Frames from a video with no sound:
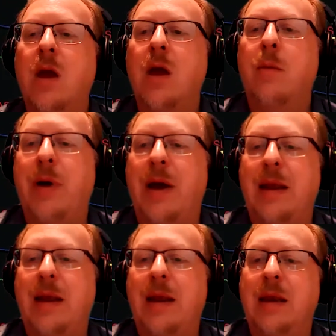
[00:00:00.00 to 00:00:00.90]

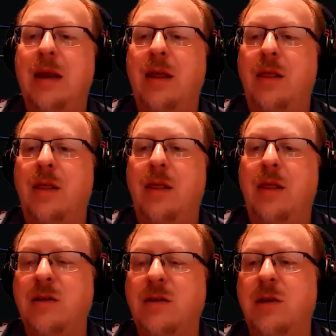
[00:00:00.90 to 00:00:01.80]
But
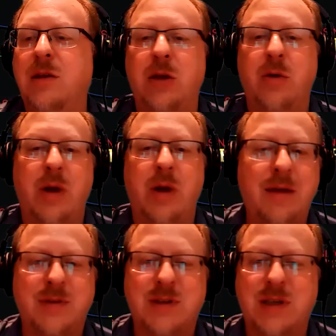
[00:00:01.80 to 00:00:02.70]
this is something you and I
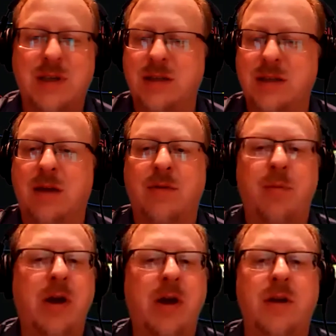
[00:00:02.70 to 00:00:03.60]
have said, is like, if the
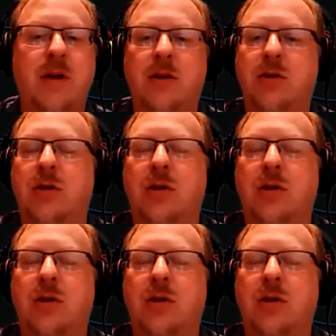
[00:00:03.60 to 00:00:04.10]
president,